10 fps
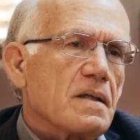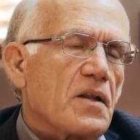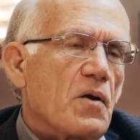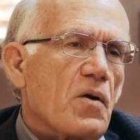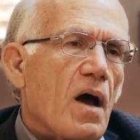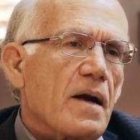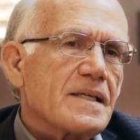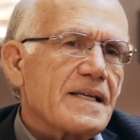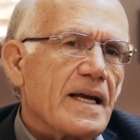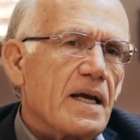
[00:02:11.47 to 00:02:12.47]
They're not
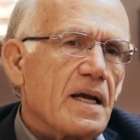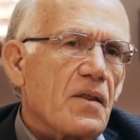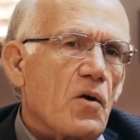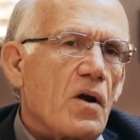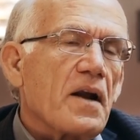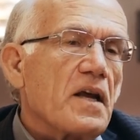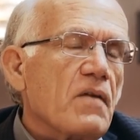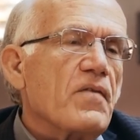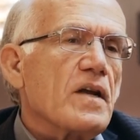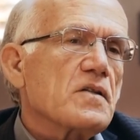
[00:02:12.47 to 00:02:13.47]

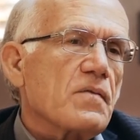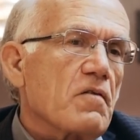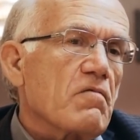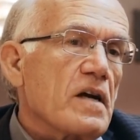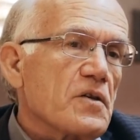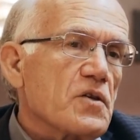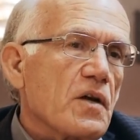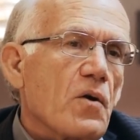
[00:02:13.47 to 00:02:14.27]
envious of the rich,